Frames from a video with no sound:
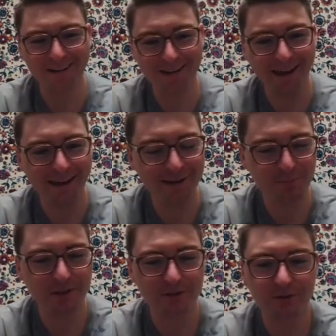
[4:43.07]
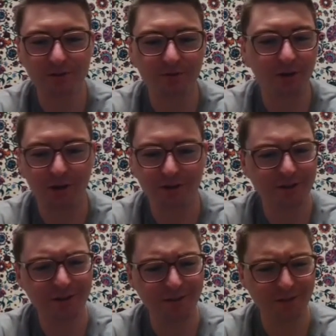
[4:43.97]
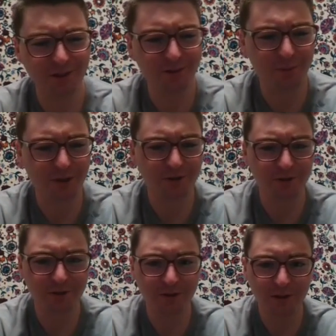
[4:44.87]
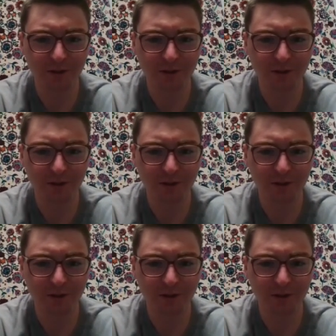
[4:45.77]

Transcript: kind of pictures of the car. Still not very good pictures.